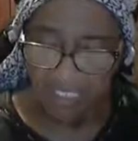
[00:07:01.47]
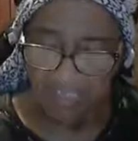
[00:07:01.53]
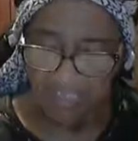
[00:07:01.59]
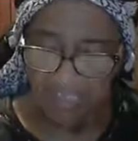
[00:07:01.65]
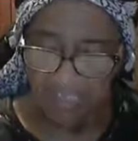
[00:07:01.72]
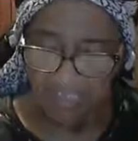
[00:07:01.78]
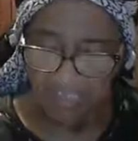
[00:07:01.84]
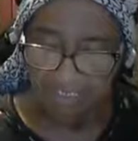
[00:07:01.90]

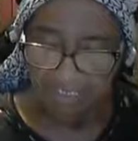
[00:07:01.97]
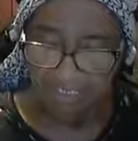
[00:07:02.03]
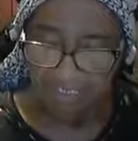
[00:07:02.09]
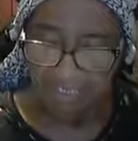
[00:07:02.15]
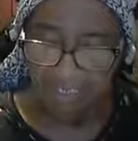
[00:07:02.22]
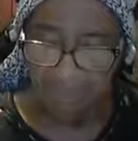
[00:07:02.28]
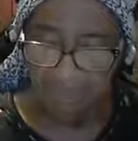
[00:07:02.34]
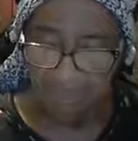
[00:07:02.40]
this cup
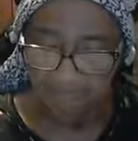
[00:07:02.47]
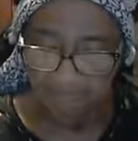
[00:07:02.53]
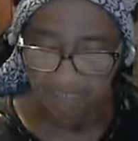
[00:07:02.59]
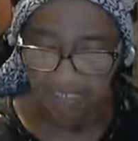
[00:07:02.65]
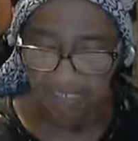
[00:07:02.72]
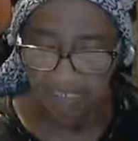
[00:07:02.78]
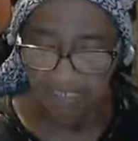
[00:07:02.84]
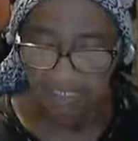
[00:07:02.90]
from
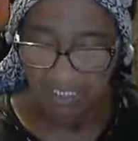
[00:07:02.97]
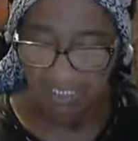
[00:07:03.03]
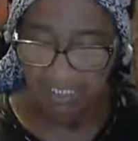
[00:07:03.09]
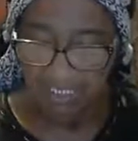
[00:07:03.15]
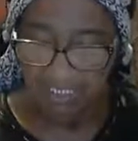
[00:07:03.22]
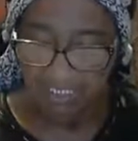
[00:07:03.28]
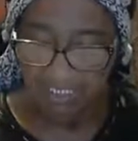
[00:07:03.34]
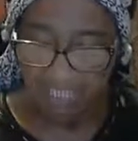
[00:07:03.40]
me.
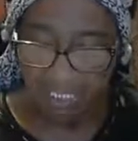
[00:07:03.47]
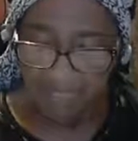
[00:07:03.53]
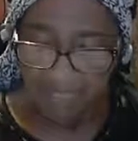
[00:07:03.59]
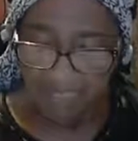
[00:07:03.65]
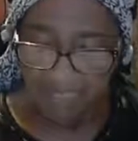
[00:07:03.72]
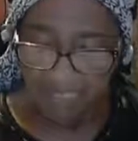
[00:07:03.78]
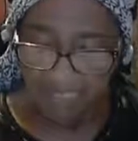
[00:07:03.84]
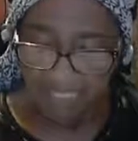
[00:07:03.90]

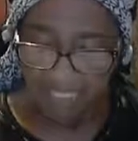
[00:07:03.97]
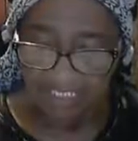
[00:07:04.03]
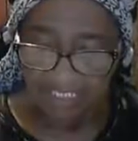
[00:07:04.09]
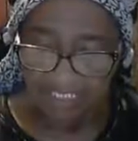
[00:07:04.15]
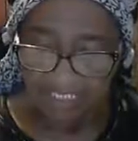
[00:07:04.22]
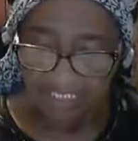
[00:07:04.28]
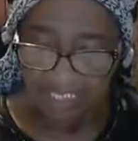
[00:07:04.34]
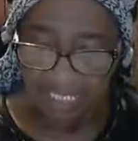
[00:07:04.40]
Nevertheless,
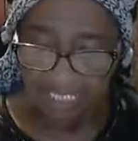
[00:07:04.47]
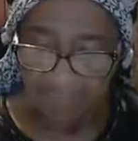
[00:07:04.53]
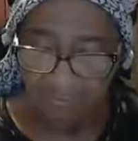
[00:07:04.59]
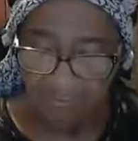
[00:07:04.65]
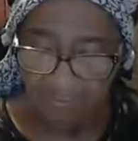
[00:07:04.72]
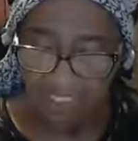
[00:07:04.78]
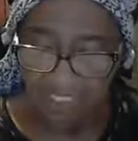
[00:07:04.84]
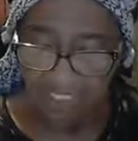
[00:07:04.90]
not
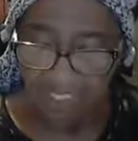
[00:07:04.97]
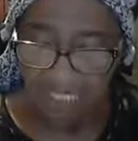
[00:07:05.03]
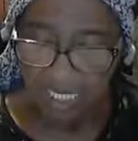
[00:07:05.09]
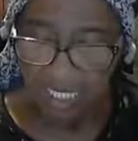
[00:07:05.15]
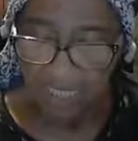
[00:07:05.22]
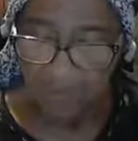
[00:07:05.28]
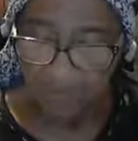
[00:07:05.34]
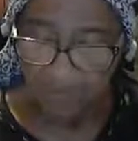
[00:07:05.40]
what
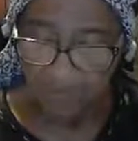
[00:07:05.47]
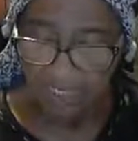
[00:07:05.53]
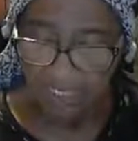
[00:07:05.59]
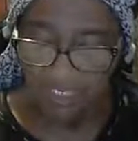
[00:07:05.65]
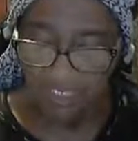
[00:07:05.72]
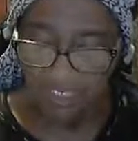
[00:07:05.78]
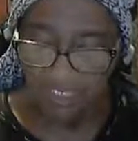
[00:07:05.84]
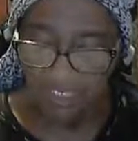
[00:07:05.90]
I
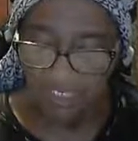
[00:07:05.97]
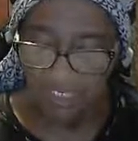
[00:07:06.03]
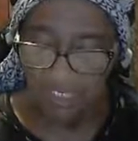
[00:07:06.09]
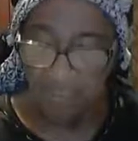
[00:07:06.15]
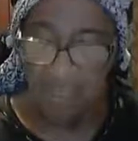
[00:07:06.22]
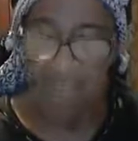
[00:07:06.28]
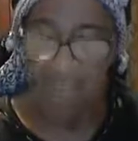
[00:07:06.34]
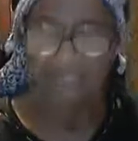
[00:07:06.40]
will,
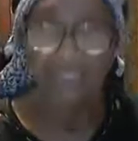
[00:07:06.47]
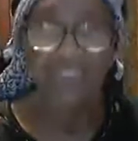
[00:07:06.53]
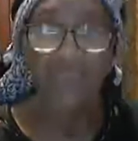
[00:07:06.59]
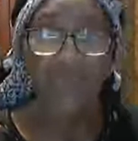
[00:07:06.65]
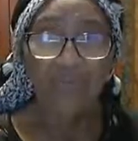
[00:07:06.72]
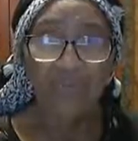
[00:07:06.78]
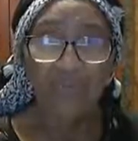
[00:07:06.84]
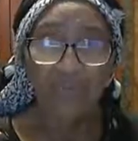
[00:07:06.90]
but
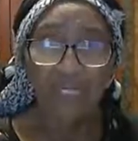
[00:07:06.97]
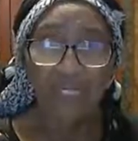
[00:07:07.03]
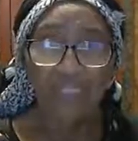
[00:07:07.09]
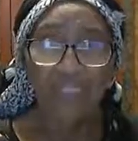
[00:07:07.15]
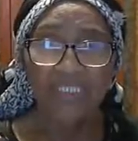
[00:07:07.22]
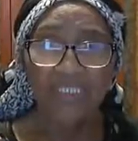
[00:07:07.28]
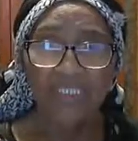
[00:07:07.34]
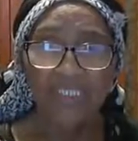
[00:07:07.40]

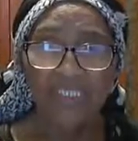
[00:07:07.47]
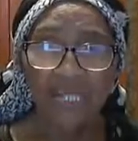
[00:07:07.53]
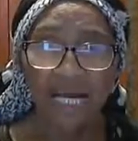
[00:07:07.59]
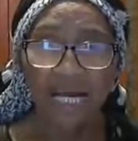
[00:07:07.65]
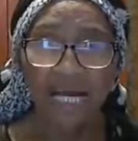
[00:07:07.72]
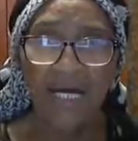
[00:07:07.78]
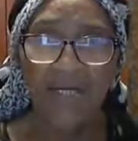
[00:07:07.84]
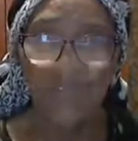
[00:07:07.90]
what
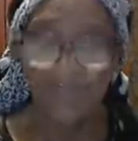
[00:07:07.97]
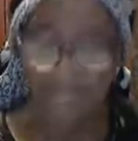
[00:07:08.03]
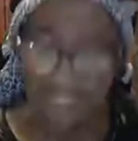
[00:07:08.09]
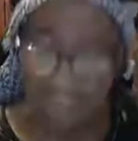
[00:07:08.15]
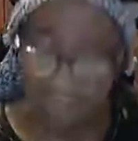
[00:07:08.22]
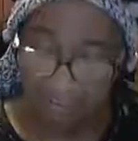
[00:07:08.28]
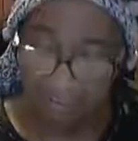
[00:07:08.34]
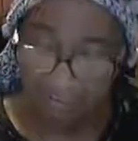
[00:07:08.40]
thou
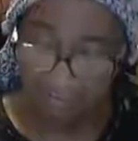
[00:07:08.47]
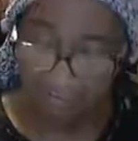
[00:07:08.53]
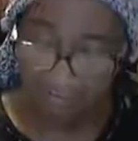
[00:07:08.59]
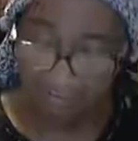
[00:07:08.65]
wilt.